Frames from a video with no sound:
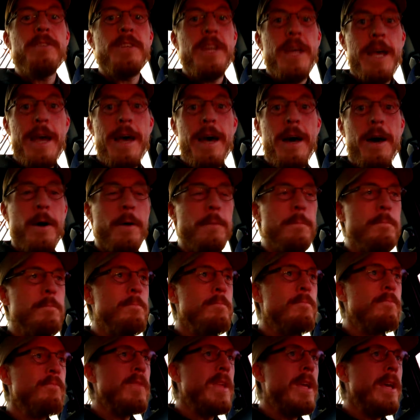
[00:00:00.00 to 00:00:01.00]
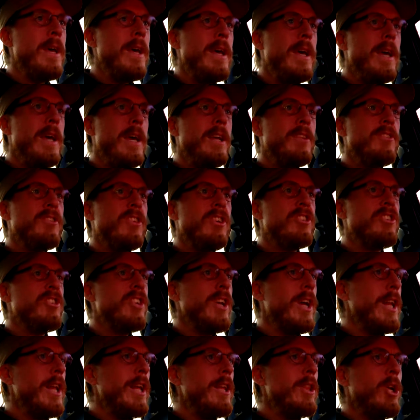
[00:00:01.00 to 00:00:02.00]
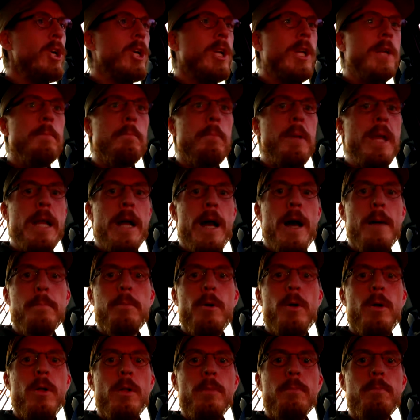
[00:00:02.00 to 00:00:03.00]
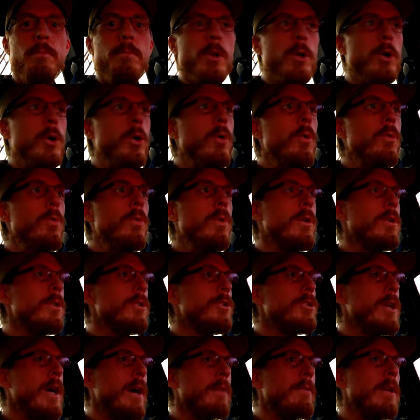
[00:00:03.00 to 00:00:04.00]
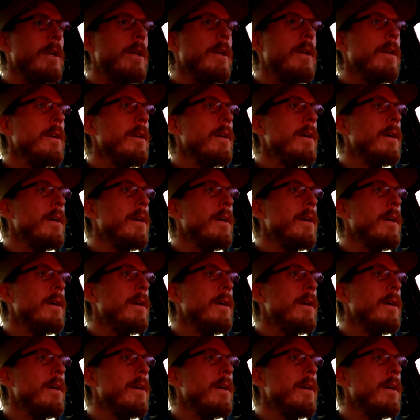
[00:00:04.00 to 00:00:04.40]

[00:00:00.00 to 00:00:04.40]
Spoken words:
town. It's a shitty looking beat up old blue Chevy